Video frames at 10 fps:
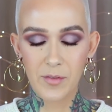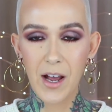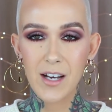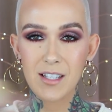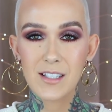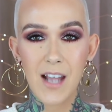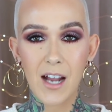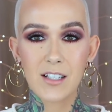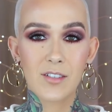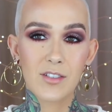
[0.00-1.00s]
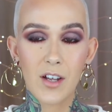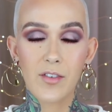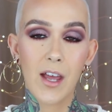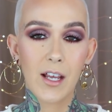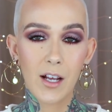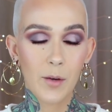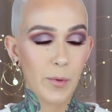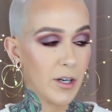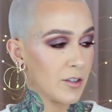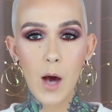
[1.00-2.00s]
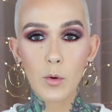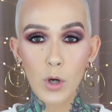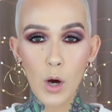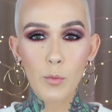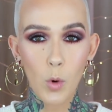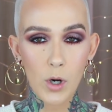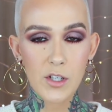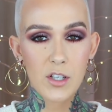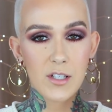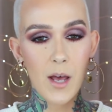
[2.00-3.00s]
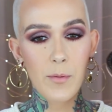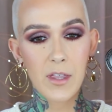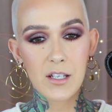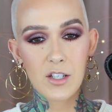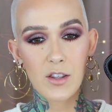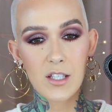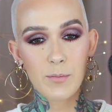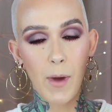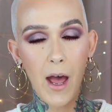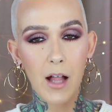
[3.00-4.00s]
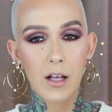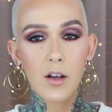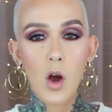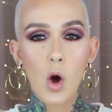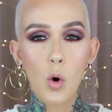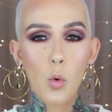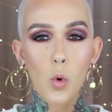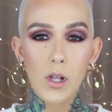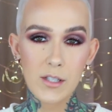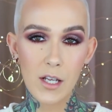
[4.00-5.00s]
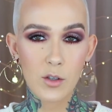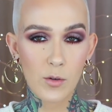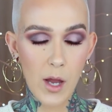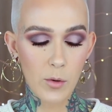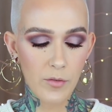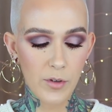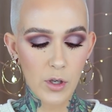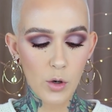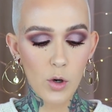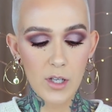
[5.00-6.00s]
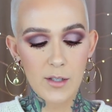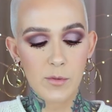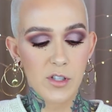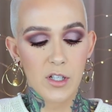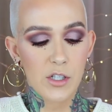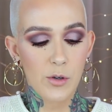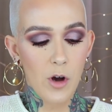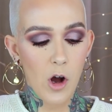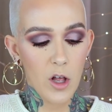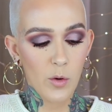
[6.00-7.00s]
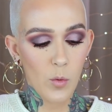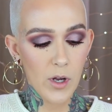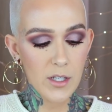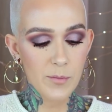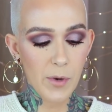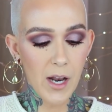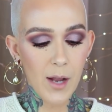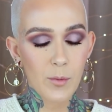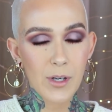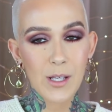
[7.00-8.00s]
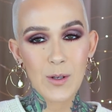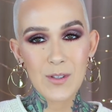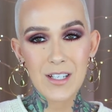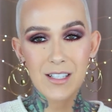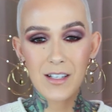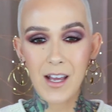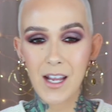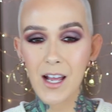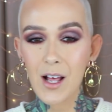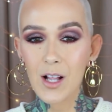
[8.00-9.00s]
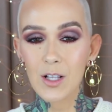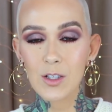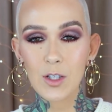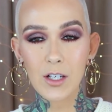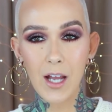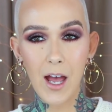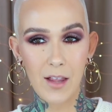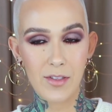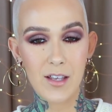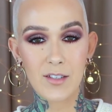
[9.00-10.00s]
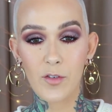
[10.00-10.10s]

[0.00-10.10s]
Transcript: I've got stacks of stuff hanging up here. I will go more into depth into this palette once I do that review, because I'm just going to do it all at one, but I want to use it today. Look at this.